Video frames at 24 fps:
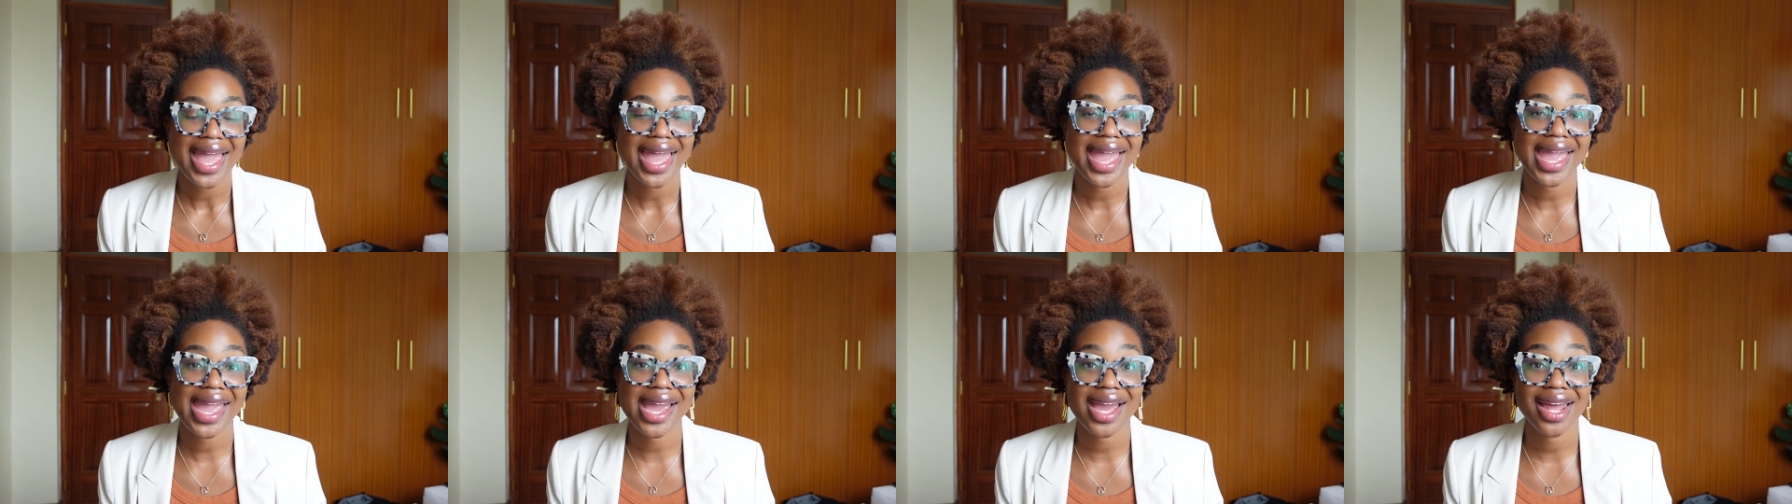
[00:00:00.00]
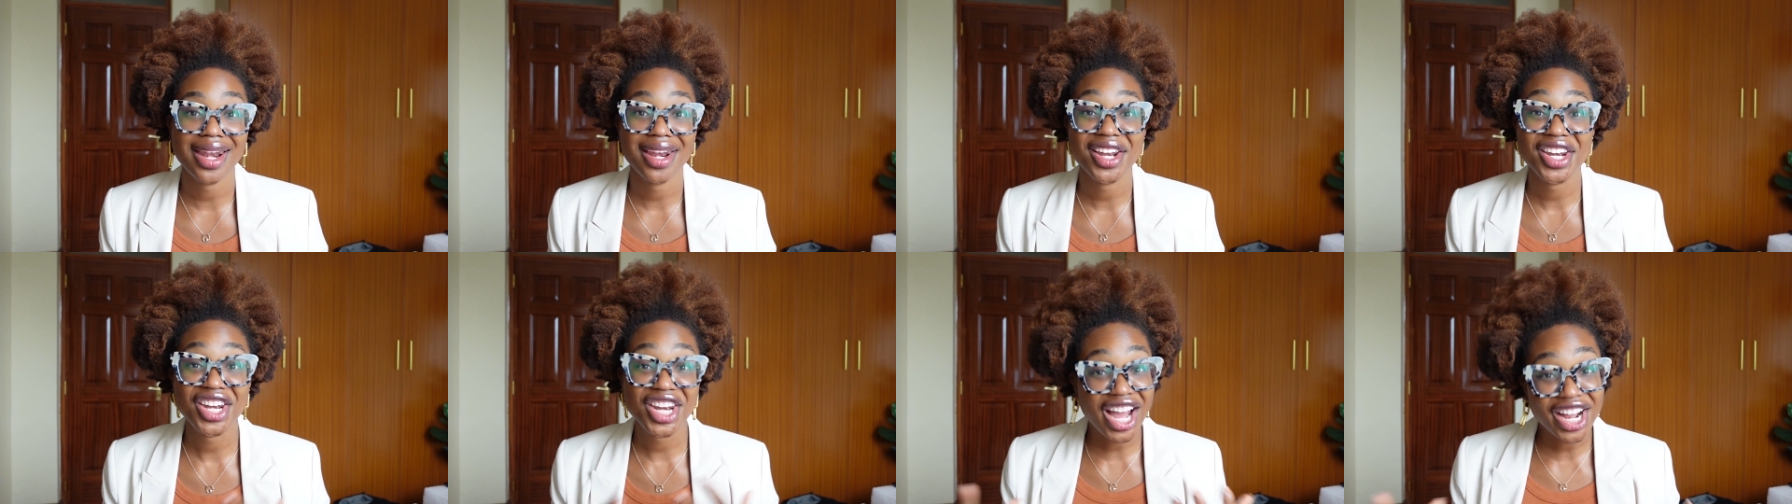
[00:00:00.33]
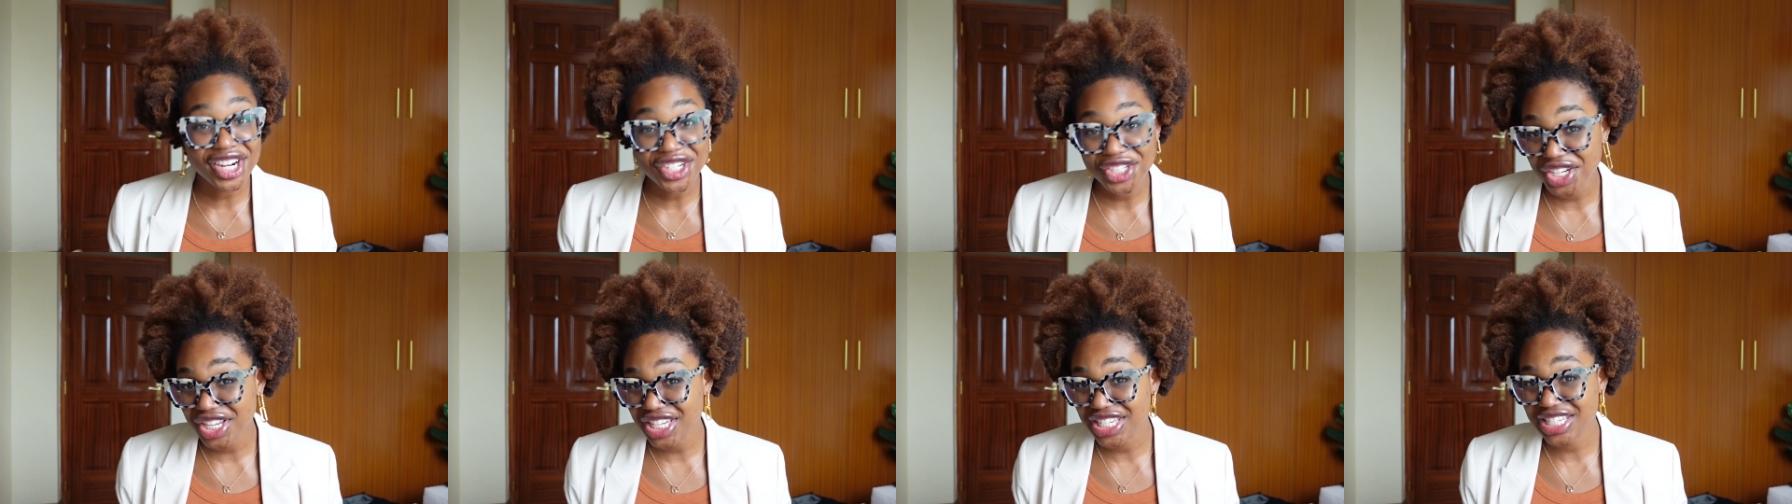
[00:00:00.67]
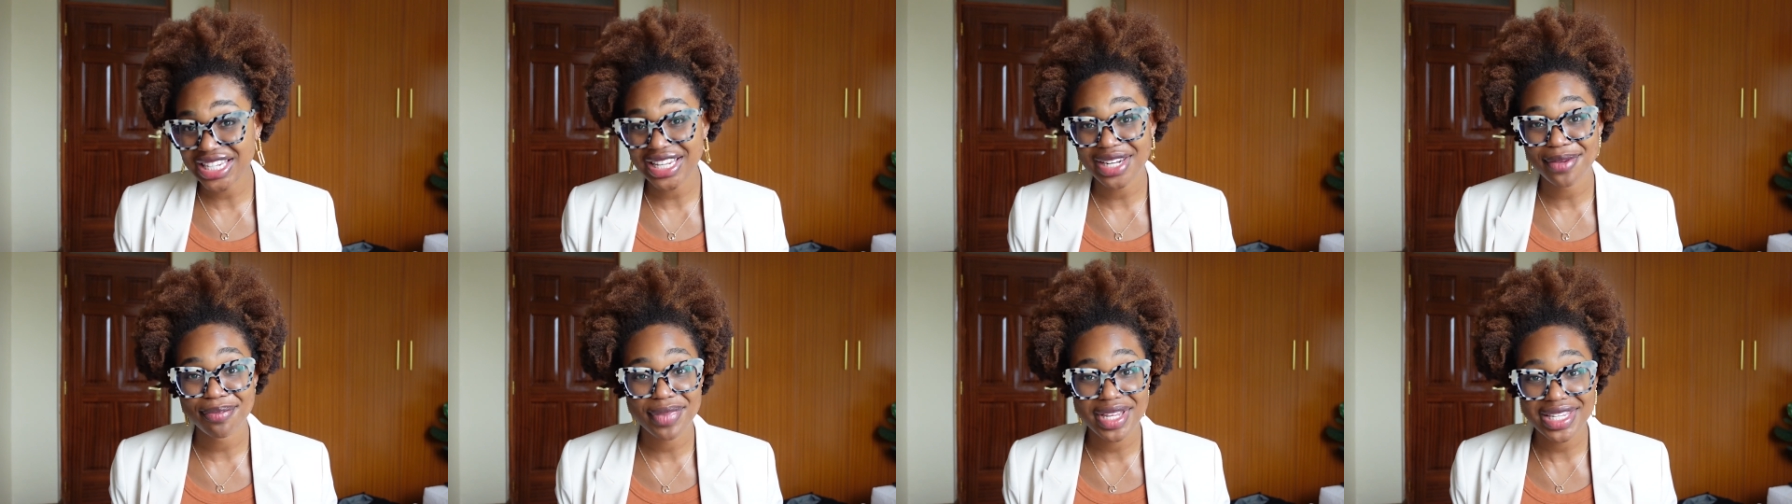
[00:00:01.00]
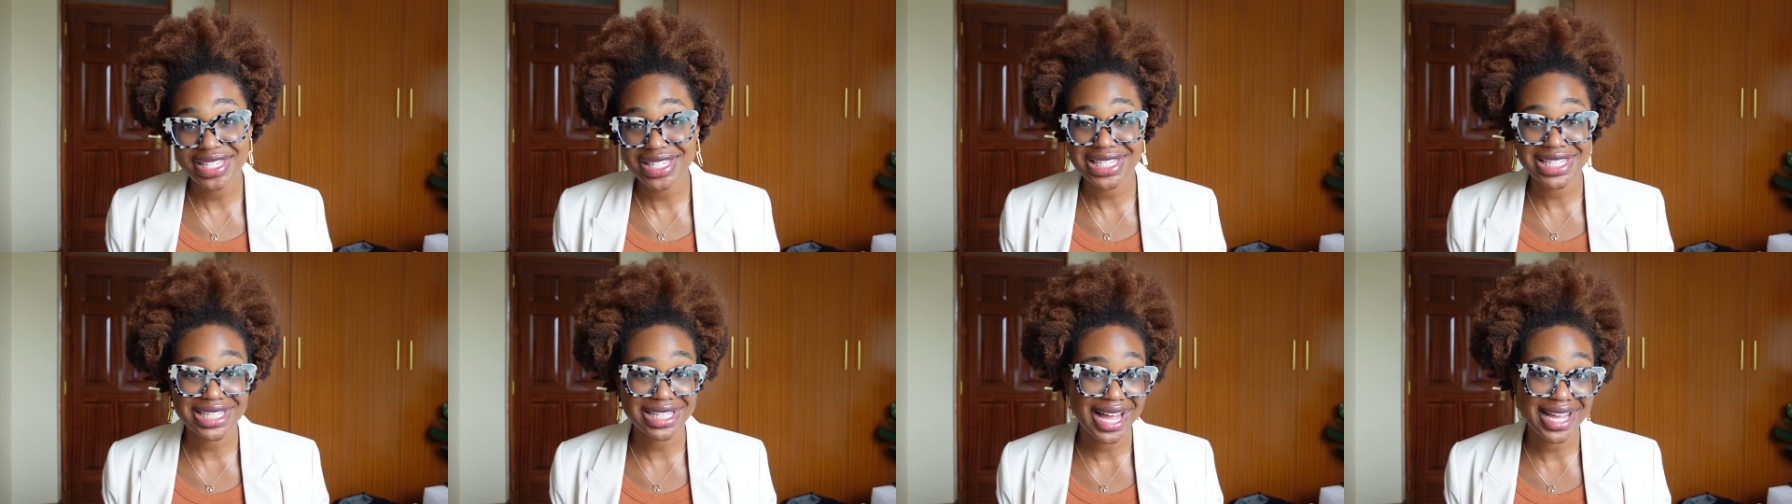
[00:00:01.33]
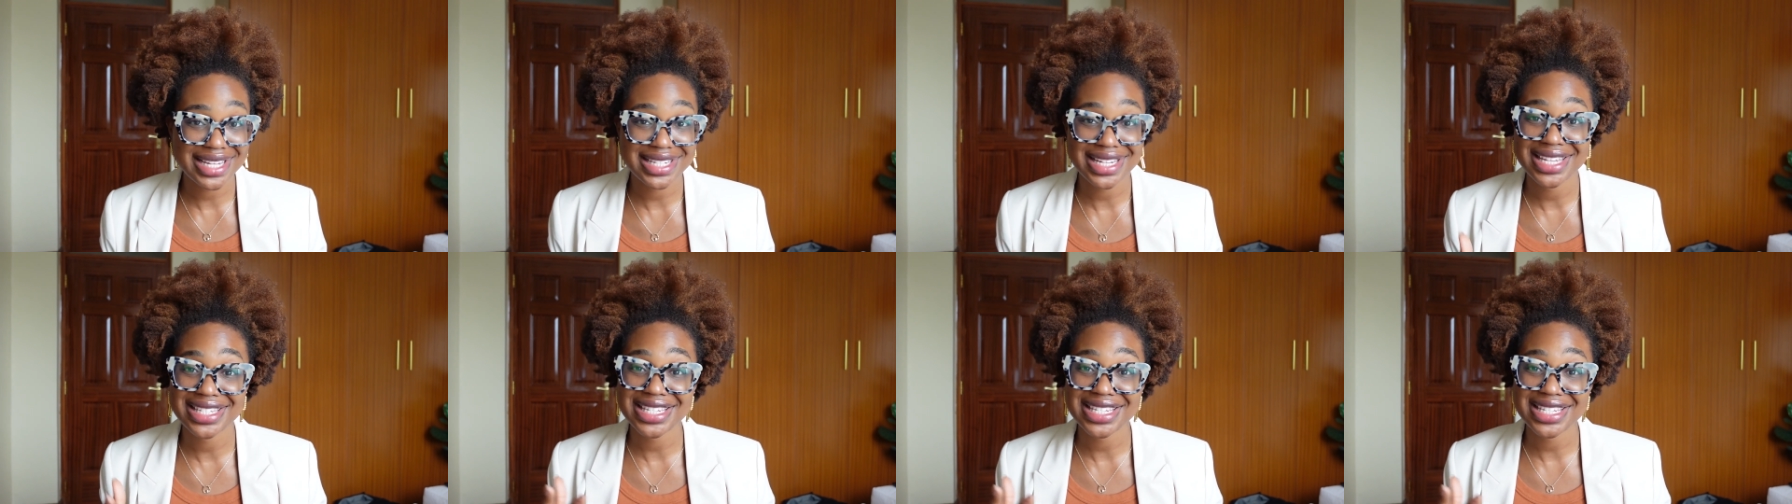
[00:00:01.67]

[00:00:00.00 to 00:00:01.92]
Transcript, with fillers: and not just in business class.